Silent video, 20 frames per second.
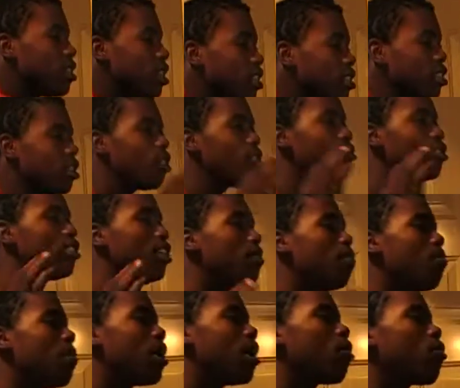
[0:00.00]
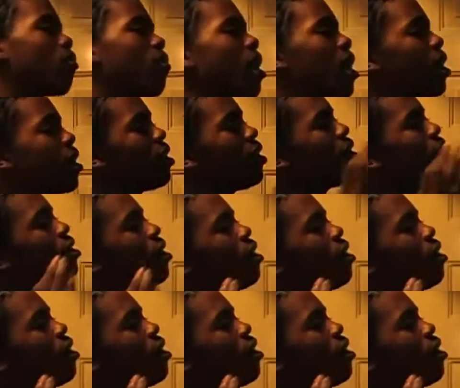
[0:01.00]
Nigga talk shit, but I rock it